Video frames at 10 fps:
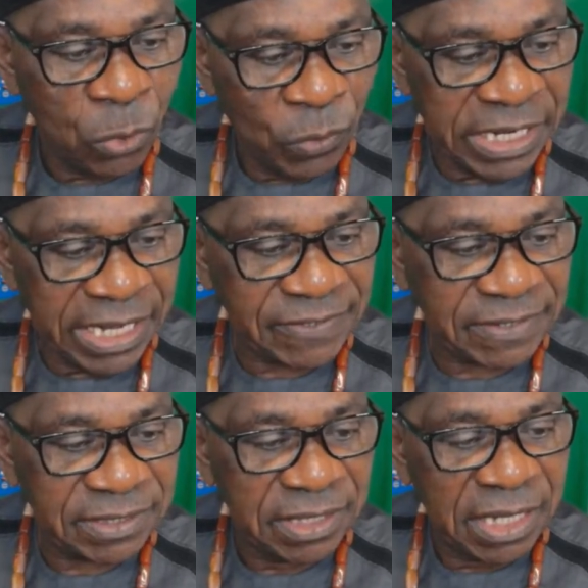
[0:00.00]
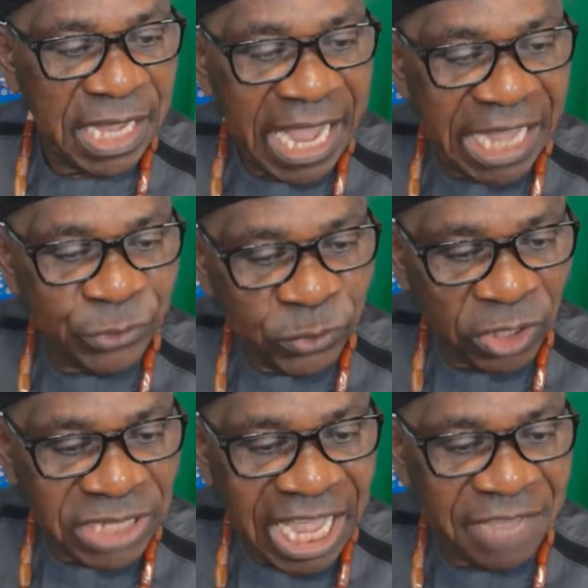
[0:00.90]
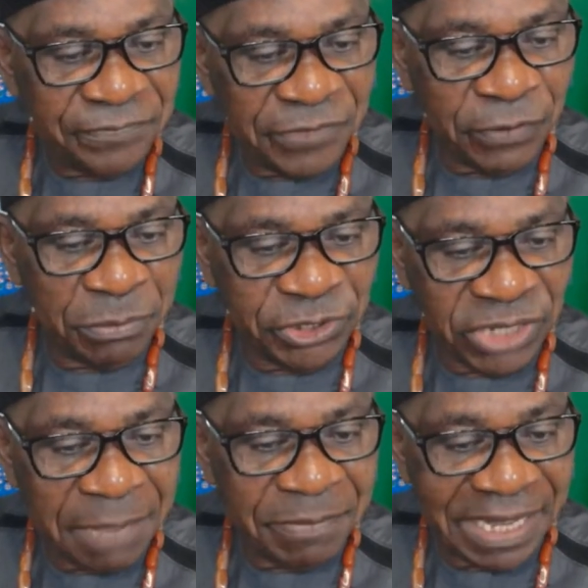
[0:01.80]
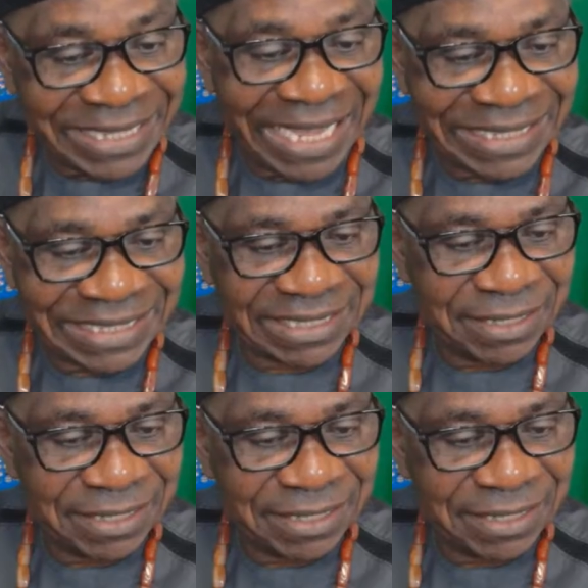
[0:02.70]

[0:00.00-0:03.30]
Witness, I do not have information about that.